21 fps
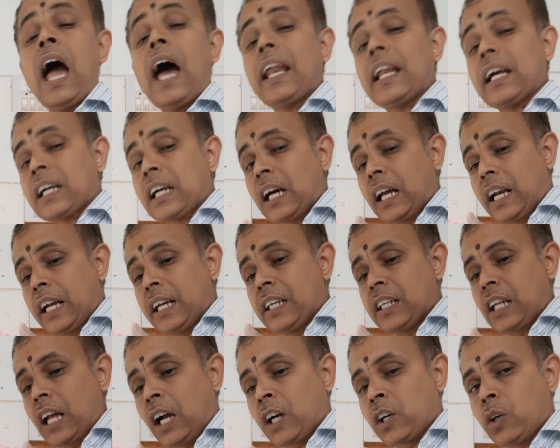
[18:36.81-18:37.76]

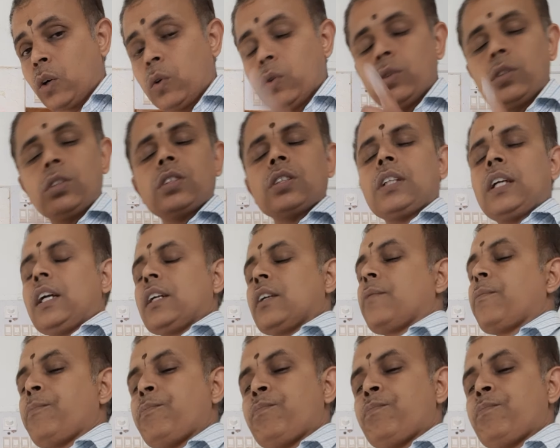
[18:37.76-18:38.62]
current account. That